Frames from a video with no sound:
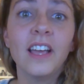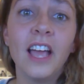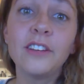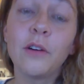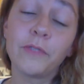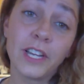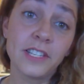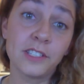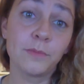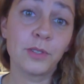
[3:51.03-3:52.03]
And don't forget
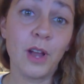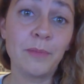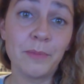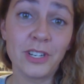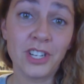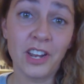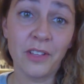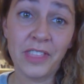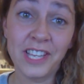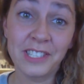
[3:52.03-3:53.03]
to subscribe to my
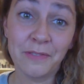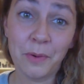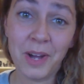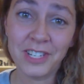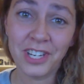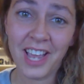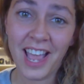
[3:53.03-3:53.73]
channel. Thanks for watching,